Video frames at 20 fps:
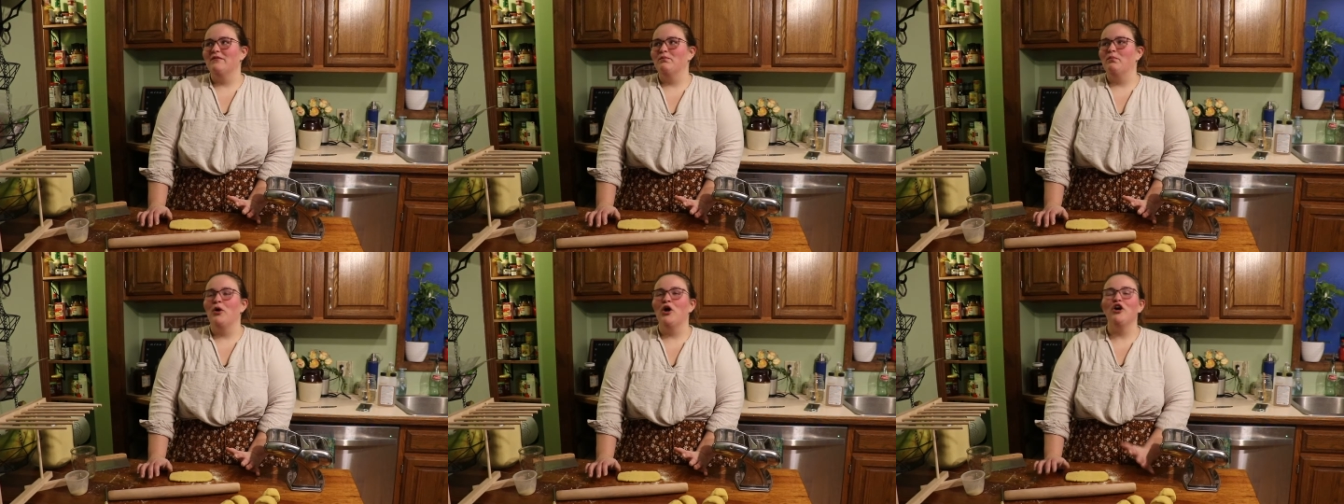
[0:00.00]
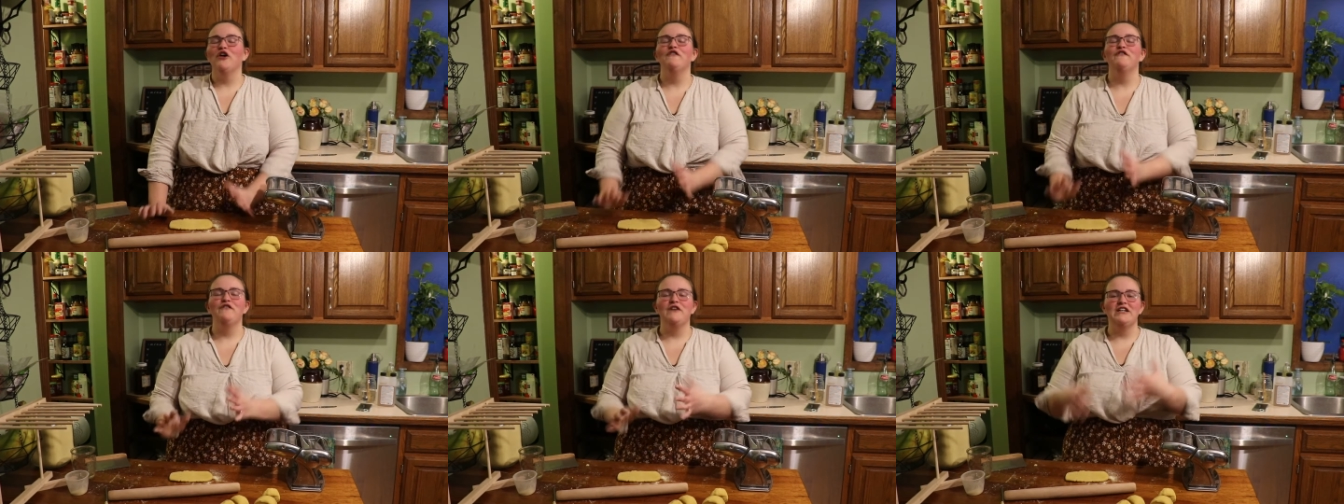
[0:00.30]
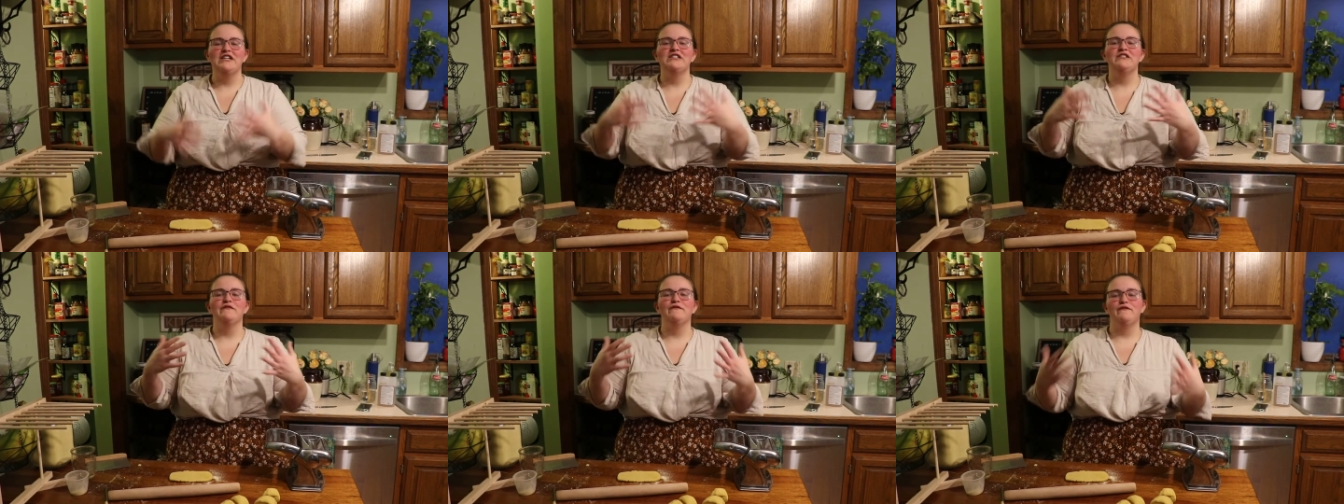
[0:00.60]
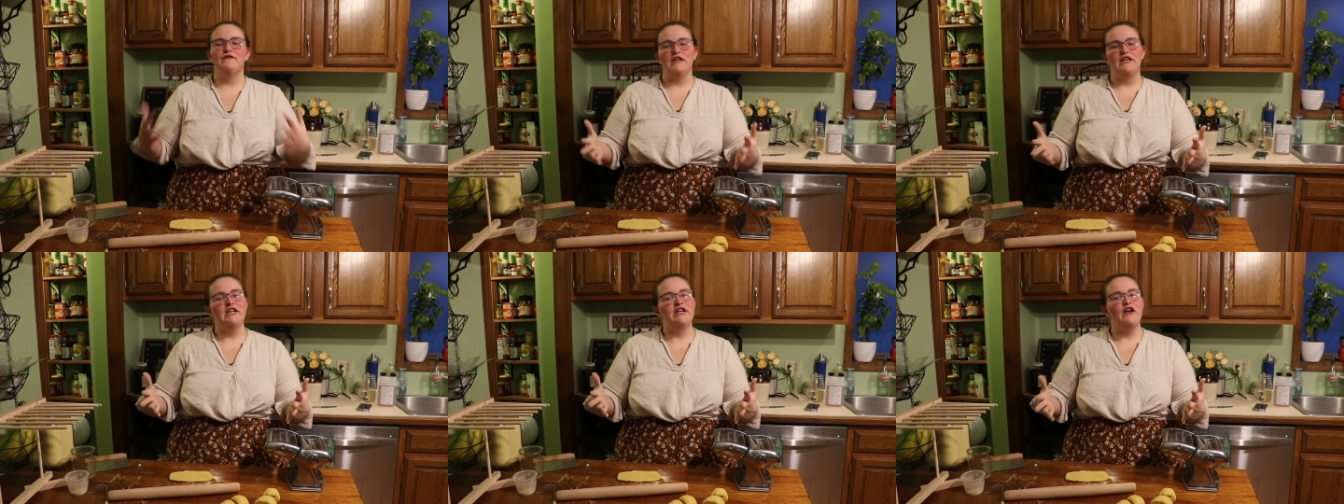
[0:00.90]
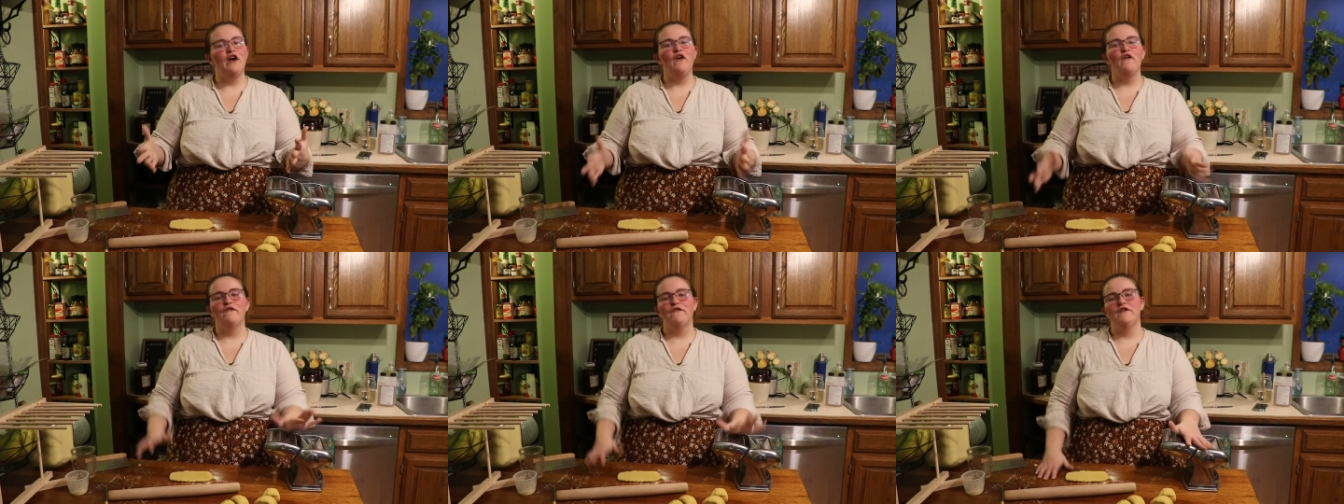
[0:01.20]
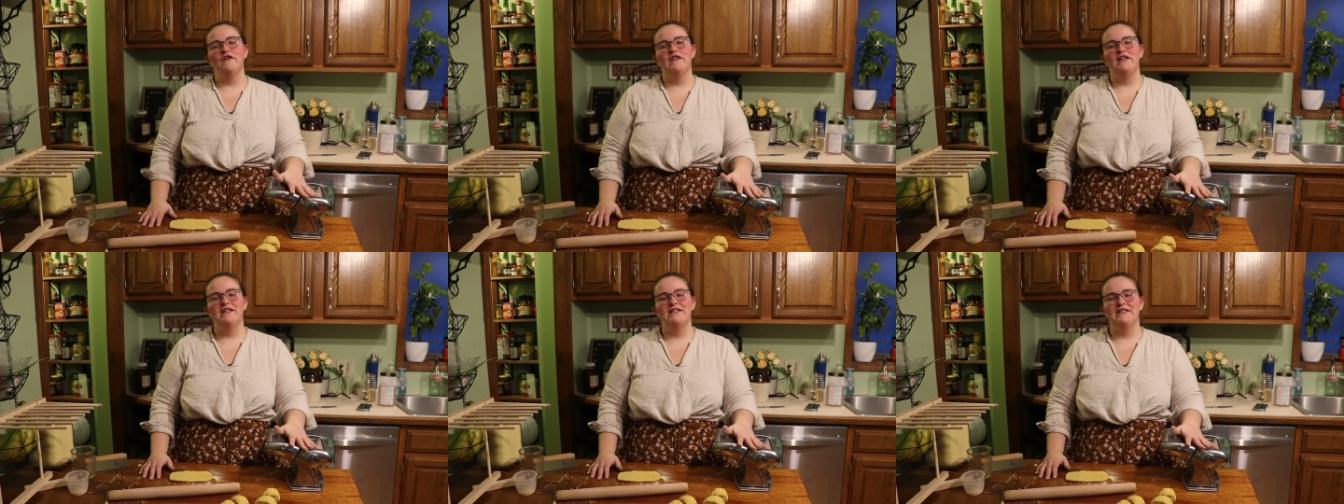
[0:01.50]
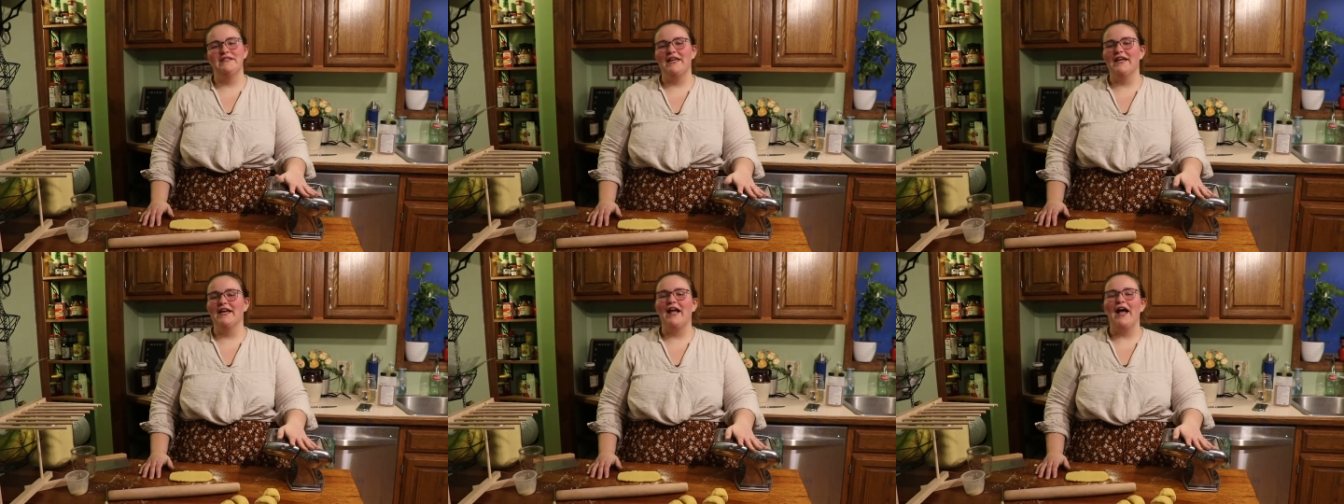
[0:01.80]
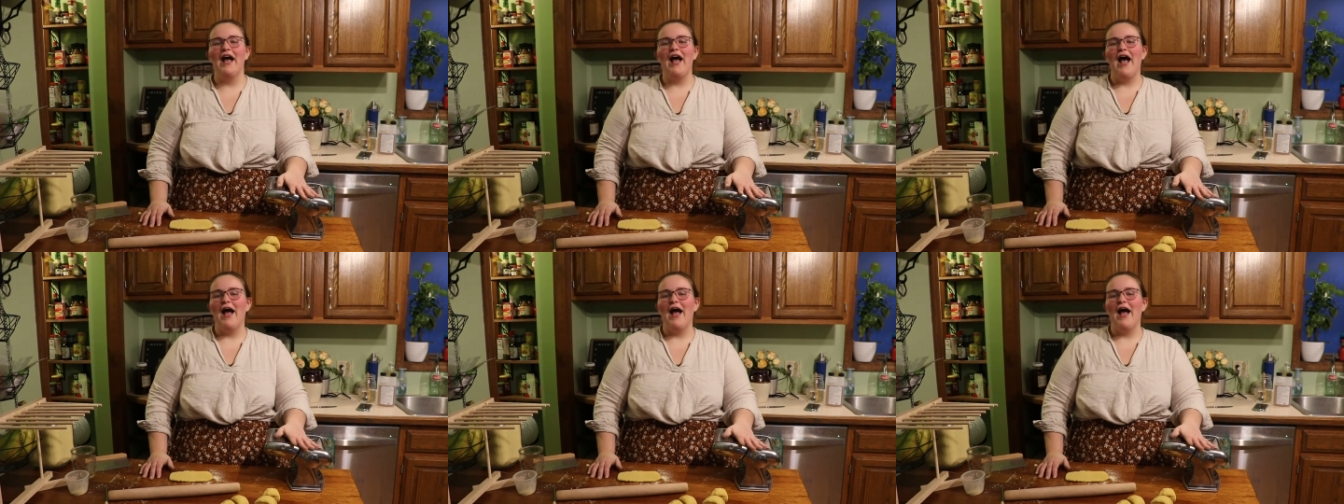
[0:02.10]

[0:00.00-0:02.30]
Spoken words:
perfect video for this, like,